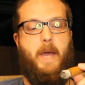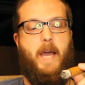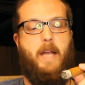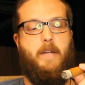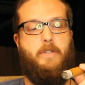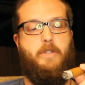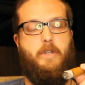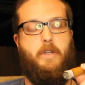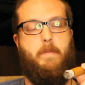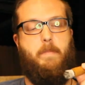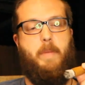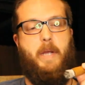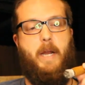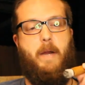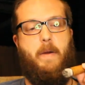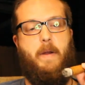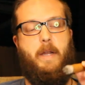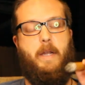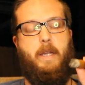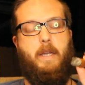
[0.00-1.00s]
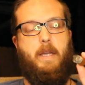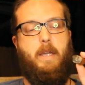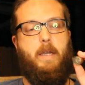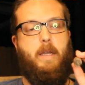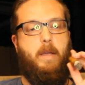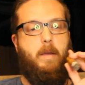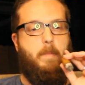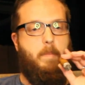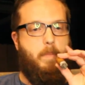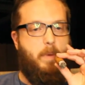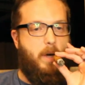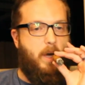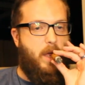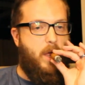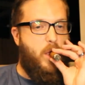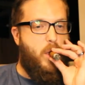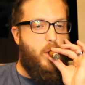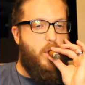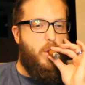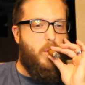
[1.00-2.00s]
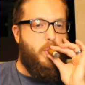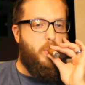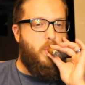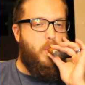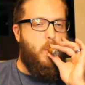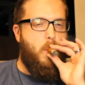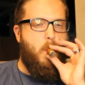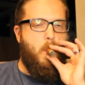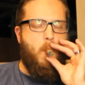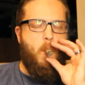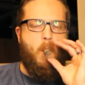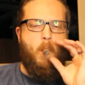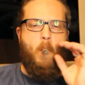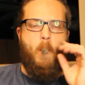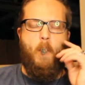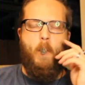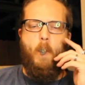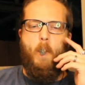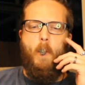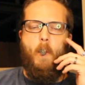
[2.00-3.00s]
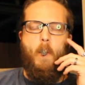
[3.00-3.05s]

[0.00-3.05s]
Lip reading: match, good pairing. But whoo.